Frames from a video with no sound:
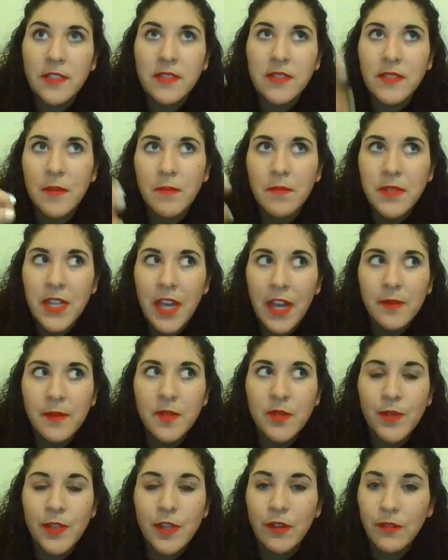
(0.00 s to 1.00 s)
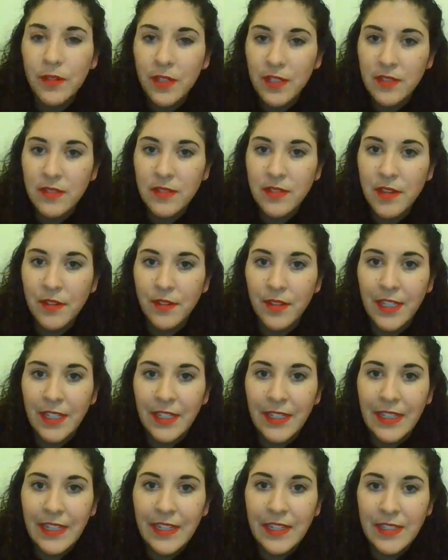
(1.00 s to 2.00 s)
sometimes we don't necessarily
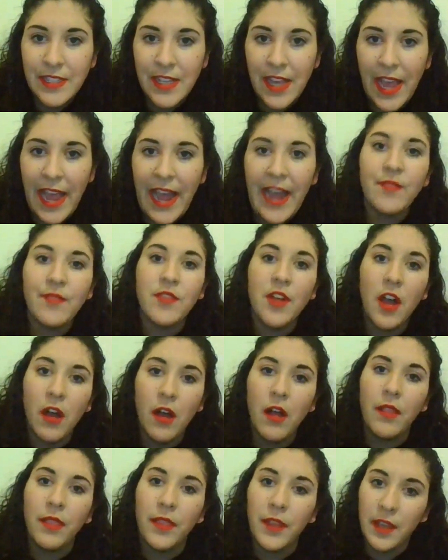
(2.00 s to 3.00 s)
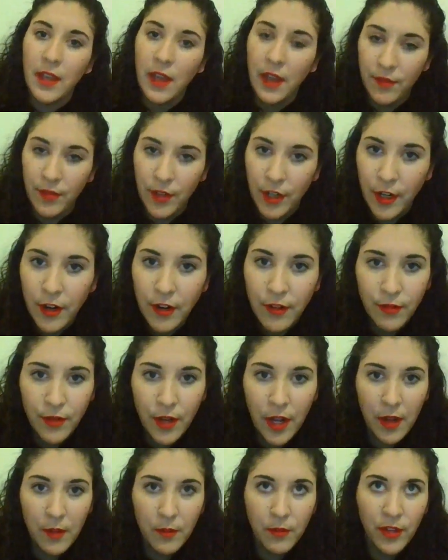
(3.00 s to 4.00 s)
need to have that on the cover.
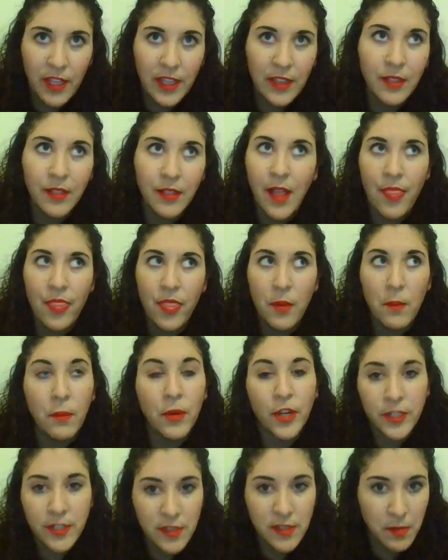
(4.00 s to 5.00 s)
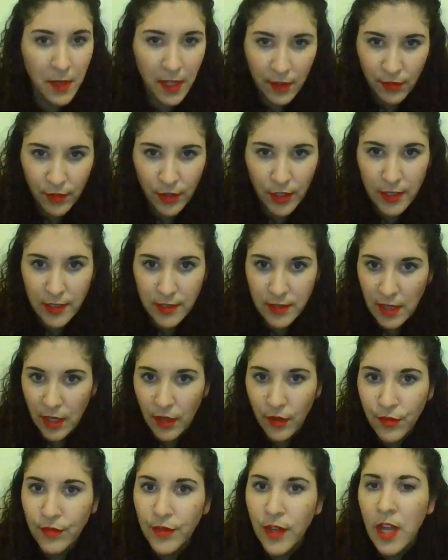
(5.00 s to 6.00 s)
We can let the book speak for
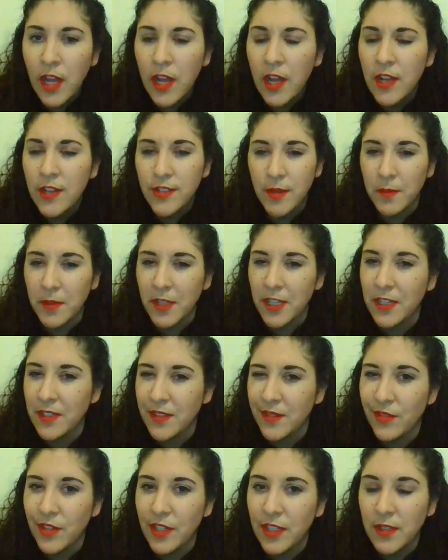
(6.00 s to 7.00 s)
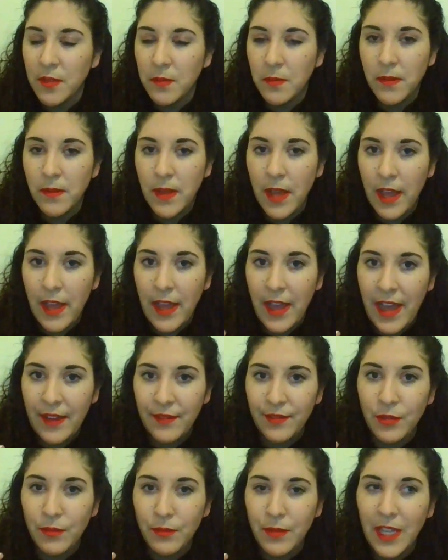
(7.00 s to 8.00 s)
itself. So I'm going to really have
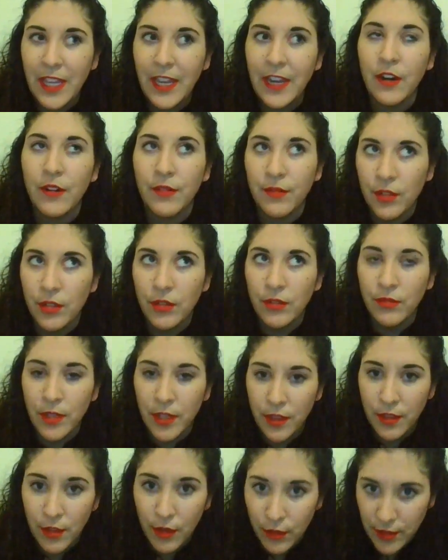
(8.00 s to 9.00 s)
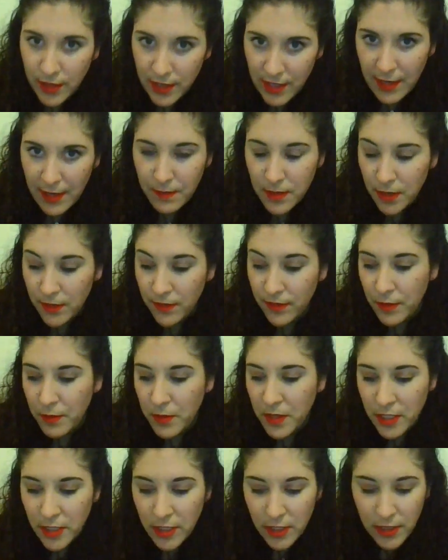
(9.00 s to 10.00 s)
you be careful with those types of
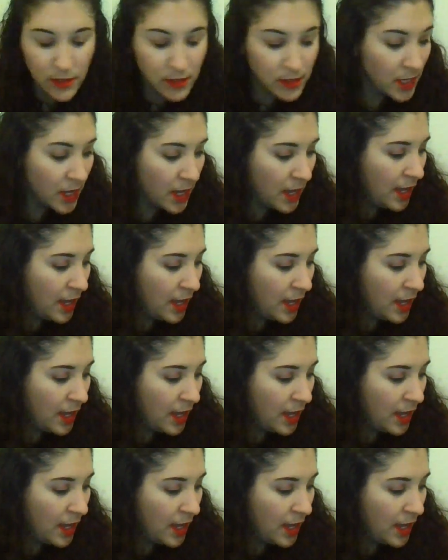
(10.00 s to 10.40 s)
images.